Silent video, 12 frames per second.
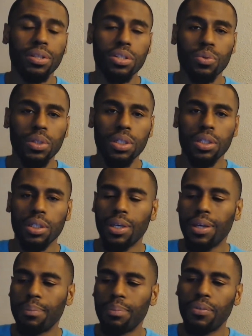this week
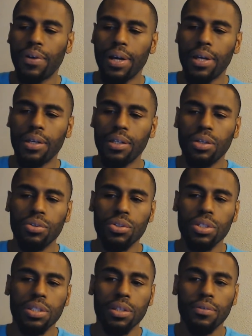and provide
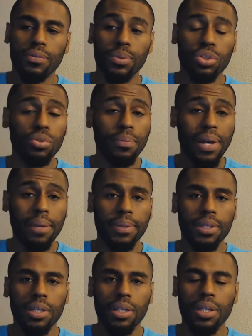energies of what you might
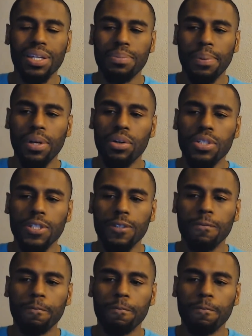be experiencing,